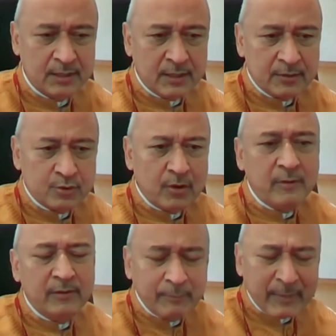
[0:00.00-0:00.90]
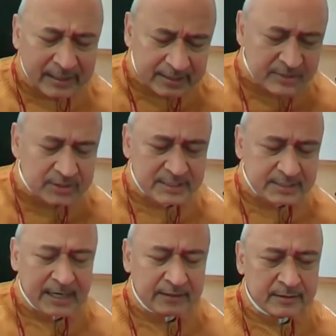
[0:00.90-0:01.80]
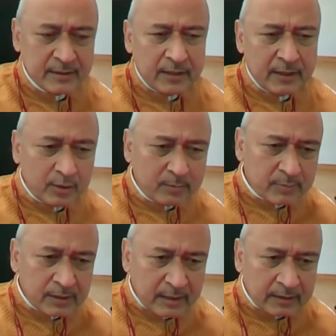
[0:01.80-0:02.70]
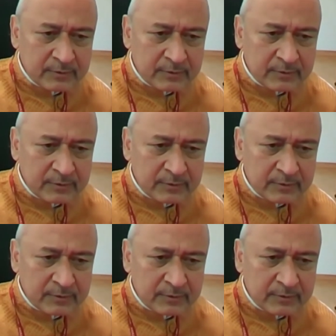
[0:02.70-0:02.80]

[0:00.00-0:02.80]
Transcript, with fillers: So the, my intention is that you know uh,